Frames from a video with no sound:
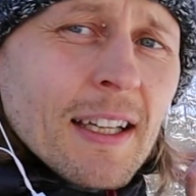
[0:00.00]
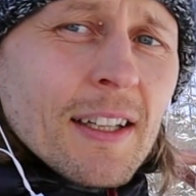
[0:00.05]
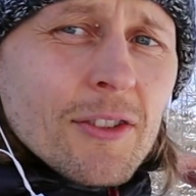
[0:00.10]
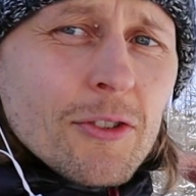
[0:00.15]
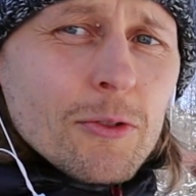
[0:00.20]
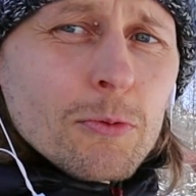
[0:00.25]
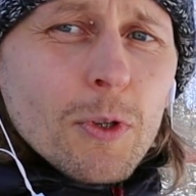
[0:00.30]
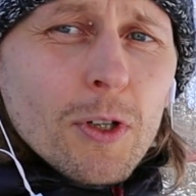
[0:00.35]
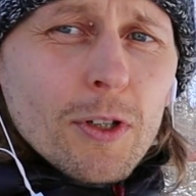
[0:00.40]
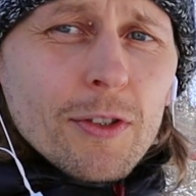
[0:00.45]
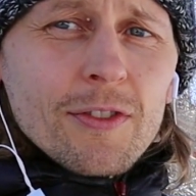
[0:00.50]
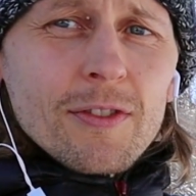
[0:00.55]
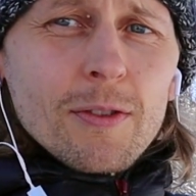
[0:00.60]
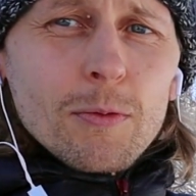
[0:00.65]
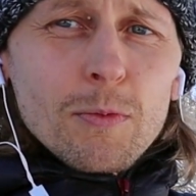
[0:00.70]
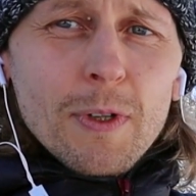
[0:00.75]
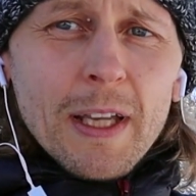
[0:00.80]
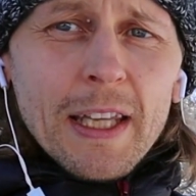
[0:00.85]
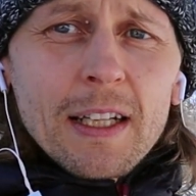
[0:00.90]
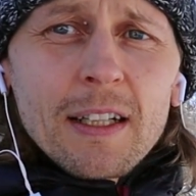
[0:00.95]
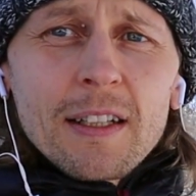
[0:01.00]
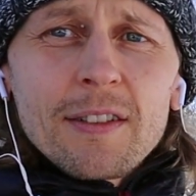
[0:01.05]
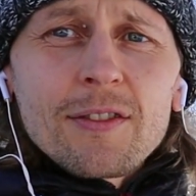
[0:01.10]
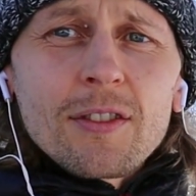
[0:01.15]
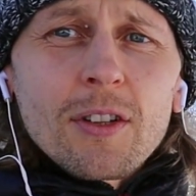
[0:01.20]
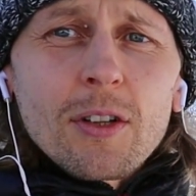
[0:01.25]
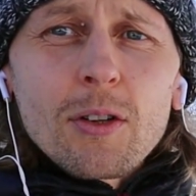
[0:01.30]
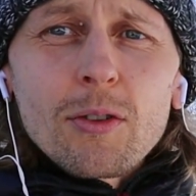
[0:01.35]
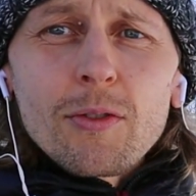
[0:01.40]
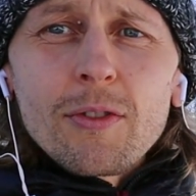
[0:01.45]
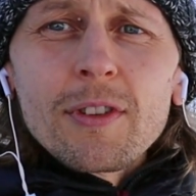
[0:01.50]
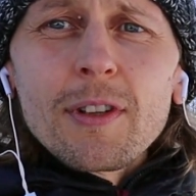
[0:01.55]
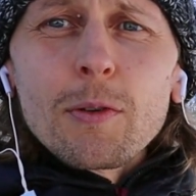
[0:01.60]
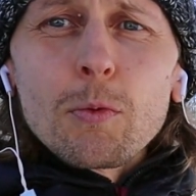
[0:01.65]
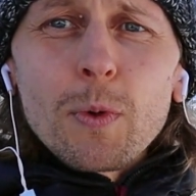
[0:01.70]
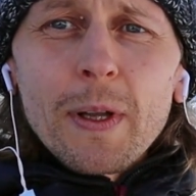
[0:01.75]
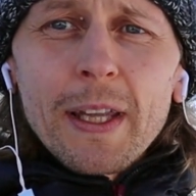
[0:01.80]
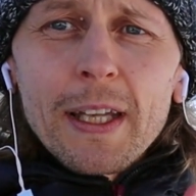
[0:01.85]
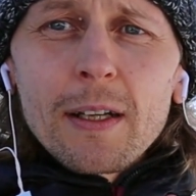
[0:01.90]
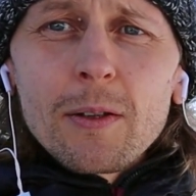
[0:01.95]
towards the wind so the
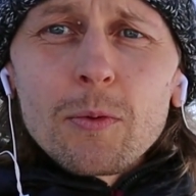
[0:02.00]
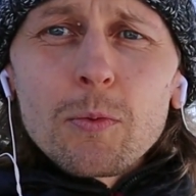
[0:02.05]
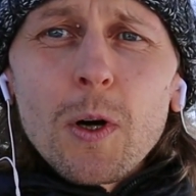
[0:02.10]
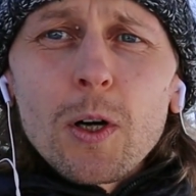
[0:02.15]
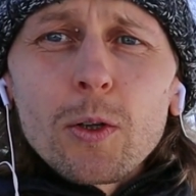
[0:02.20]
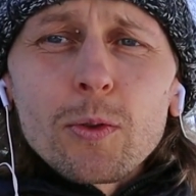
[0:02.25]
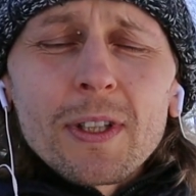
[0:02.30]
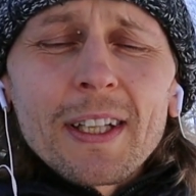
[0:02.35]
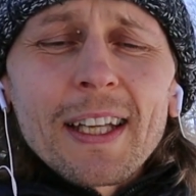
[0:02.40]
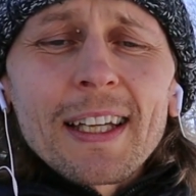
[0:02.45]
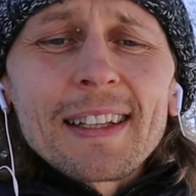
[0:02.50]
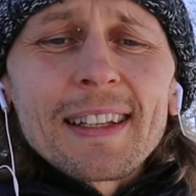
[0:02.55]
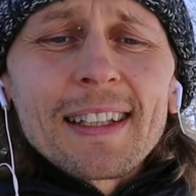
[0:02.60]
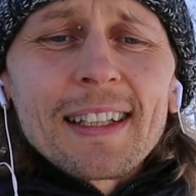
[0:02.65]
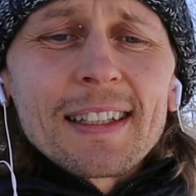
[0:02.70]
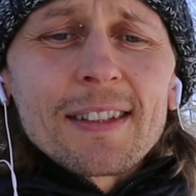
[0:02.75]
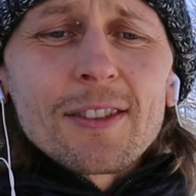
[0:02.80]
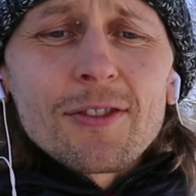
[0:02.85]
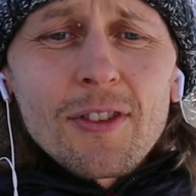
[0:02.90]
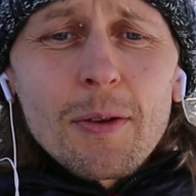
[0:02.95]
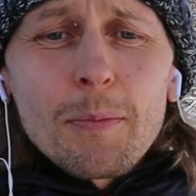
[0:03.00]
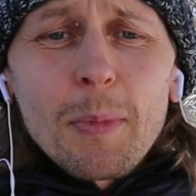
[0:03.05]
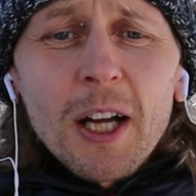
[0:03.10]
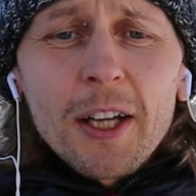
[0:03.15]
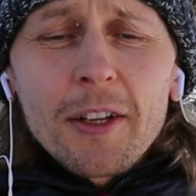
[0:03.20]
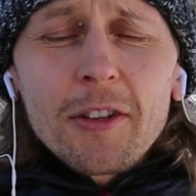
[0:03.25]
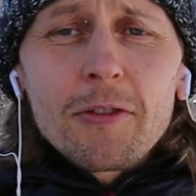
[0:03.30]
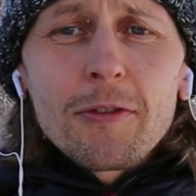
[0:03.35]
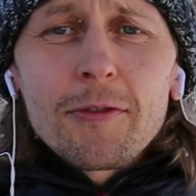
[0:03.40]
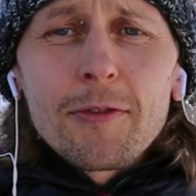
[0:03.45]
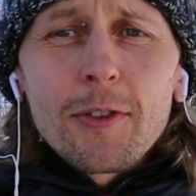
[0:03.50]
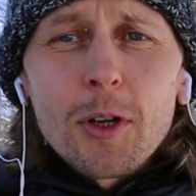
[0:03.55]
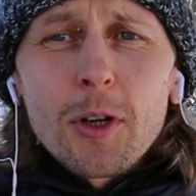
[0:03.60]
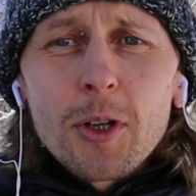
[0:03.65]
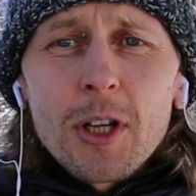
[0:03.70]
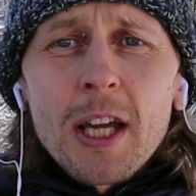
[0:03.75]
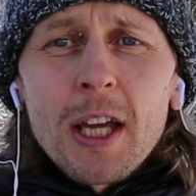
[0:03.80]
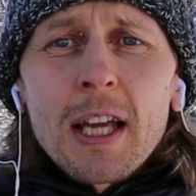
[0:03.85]
wind won't get into the microphone.